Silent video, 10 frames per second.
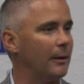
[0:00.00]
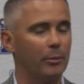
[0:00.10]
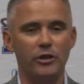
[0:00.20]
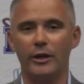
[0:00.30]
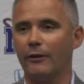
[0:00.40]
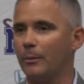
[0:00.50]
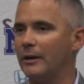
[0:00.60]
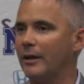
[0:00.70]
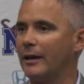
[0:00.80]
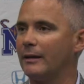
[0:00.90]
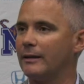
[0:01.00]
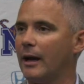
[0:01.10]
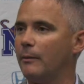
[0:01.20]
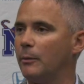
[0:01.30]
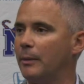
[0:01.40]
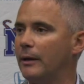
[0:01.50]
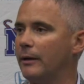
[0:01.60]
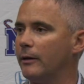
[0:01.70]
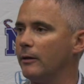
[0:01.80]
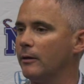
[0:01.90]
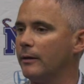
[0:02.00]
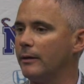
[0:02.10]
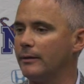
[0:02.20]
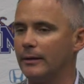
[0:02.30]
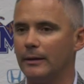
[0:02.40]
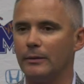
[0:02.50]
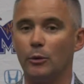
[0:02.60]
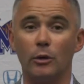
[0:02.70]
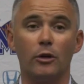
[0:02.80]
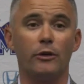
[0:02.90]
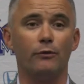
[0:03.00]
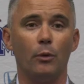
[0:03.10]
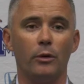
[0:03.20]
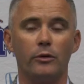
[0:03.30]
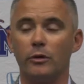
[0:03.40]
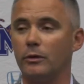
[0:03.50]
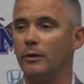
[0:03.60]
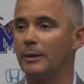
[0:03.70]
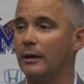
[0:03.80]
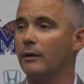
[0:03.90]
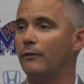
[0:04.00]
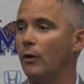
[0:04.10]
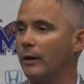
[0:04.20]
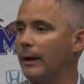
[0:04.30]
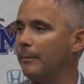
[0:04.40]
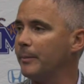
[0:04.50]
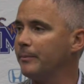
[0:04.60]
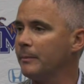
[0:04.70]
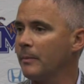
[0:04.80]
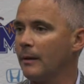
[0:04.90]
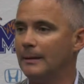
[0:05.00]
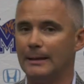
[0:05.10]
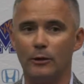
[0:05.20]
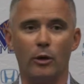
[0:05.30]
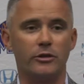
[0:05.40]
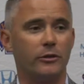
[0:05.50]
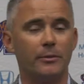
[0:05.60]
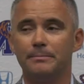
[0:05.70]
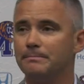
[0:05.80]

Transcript: I appreciate everybody taking the time to be here, and we're looking forward to the beginning of fall camp. Any questions?